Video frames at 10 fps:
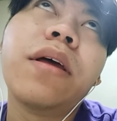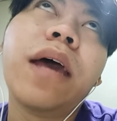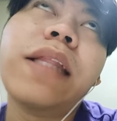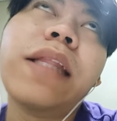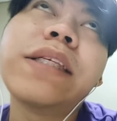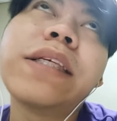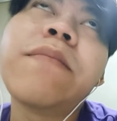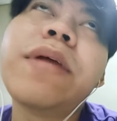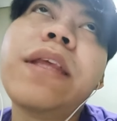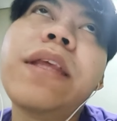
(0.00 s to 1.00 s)
at least
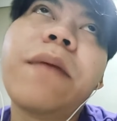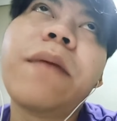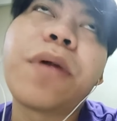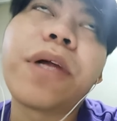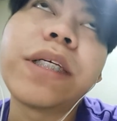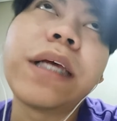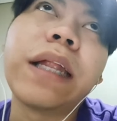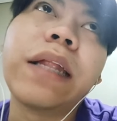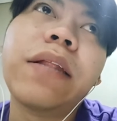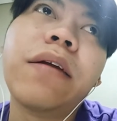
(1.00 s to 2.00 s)
75%
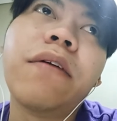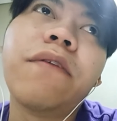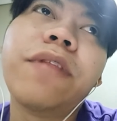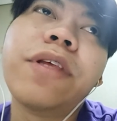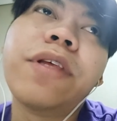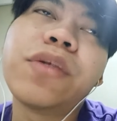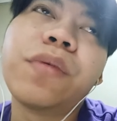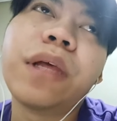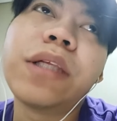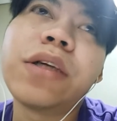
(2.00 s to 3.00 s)
of the
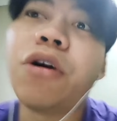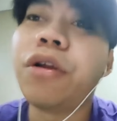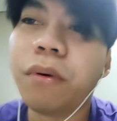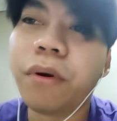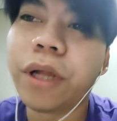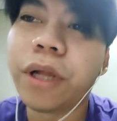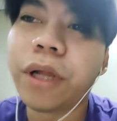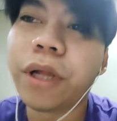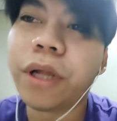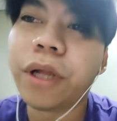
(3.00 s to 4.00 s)
students on board.
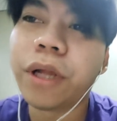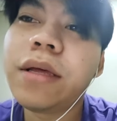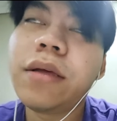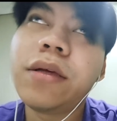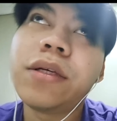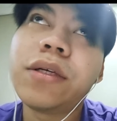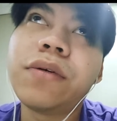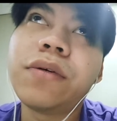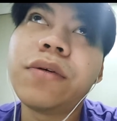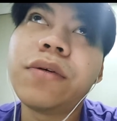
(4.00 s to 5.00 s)

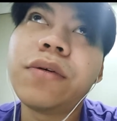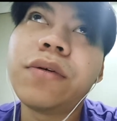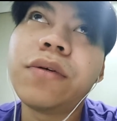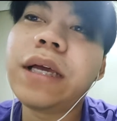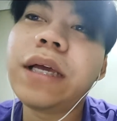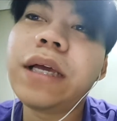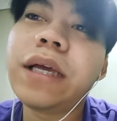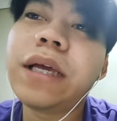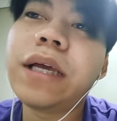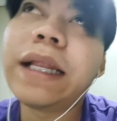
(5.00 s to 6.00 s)
So that's the
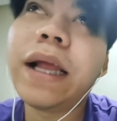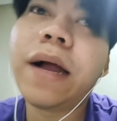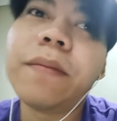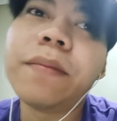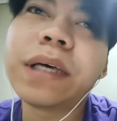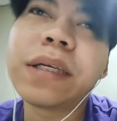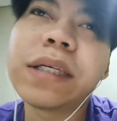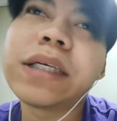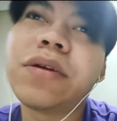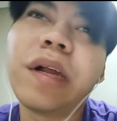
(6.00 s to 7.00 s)
initial um,
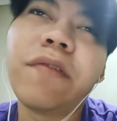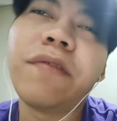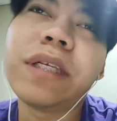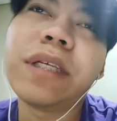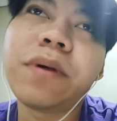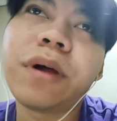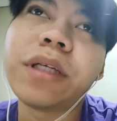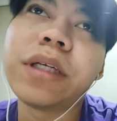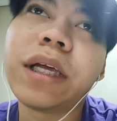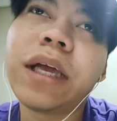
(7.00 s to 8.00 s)
success story of this
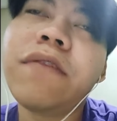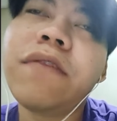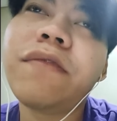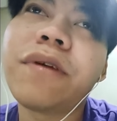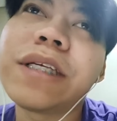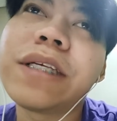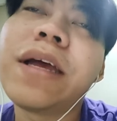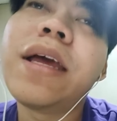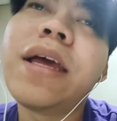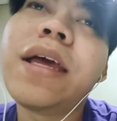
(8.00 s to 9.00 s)
project. And of course,
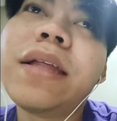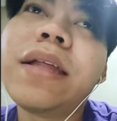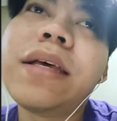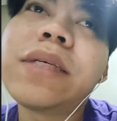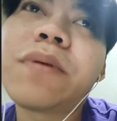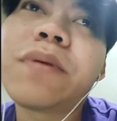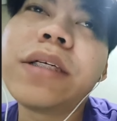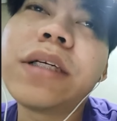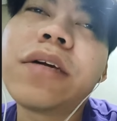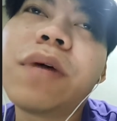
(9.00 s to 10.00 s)
this
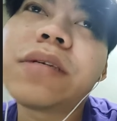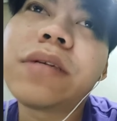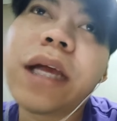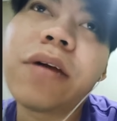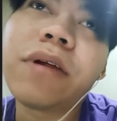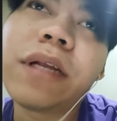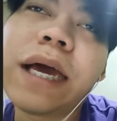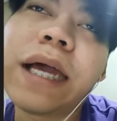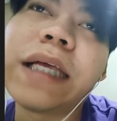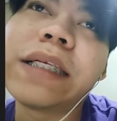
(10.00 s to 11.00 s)
project was
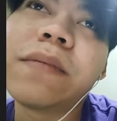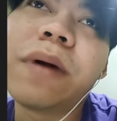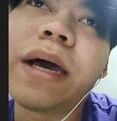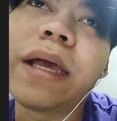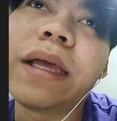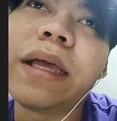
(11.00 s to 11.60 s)
recognized by